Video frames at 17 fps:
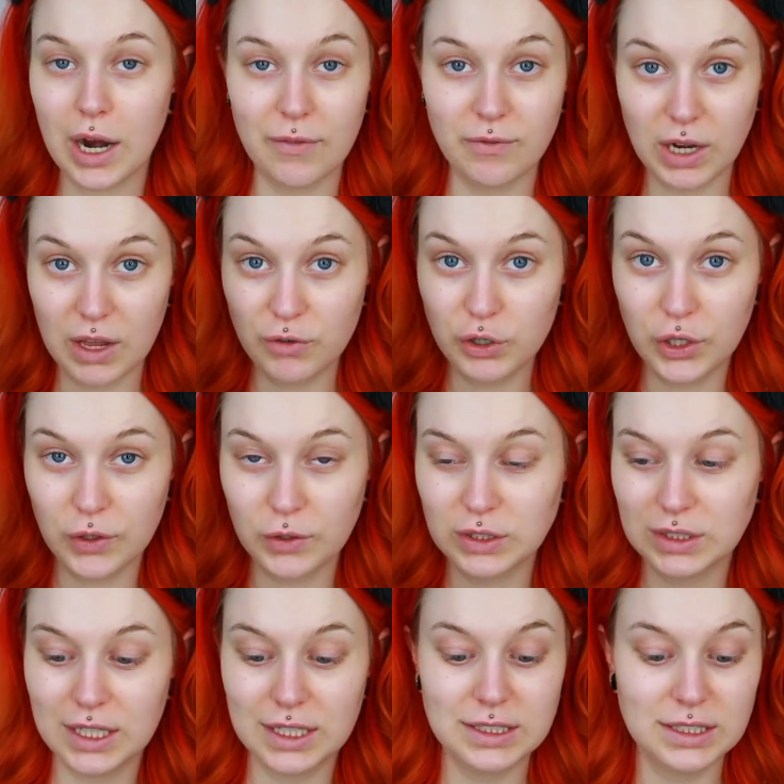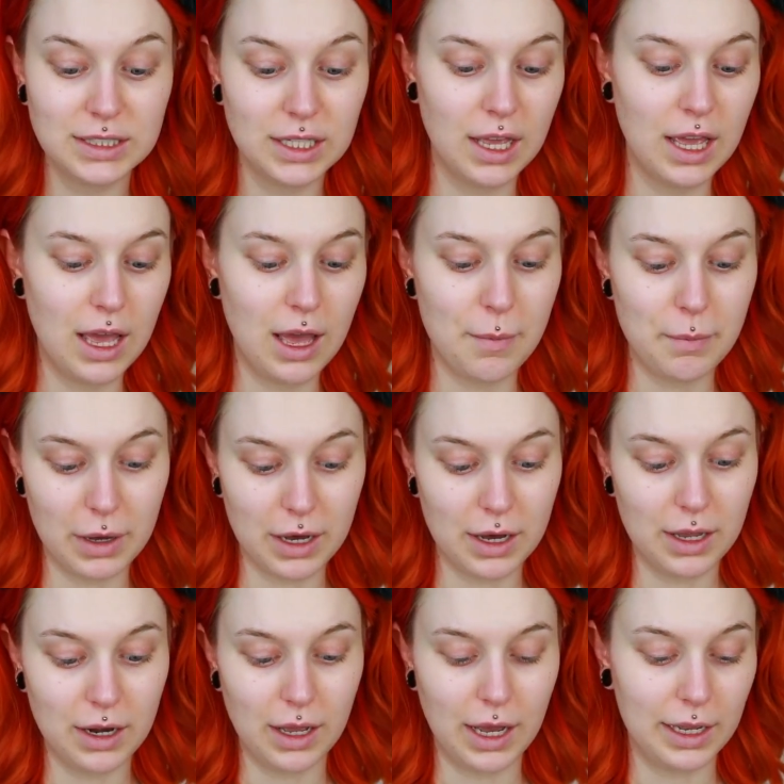I've never used this,
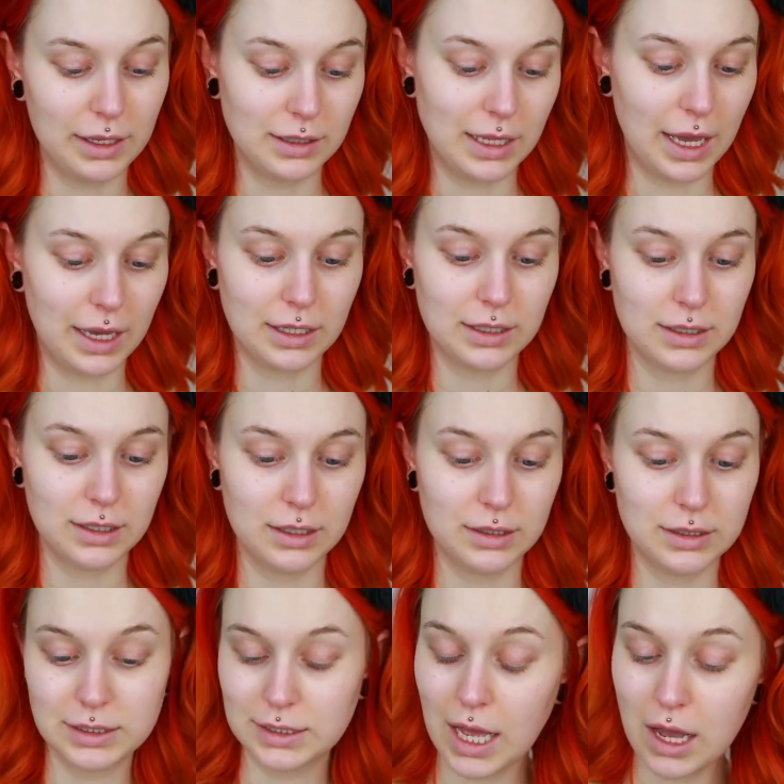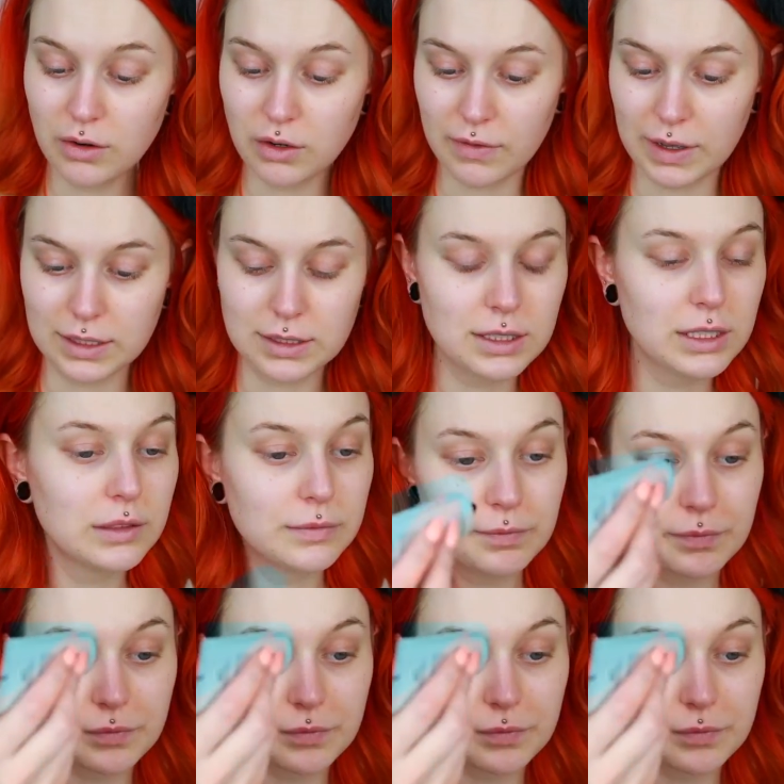but I like the sound of it.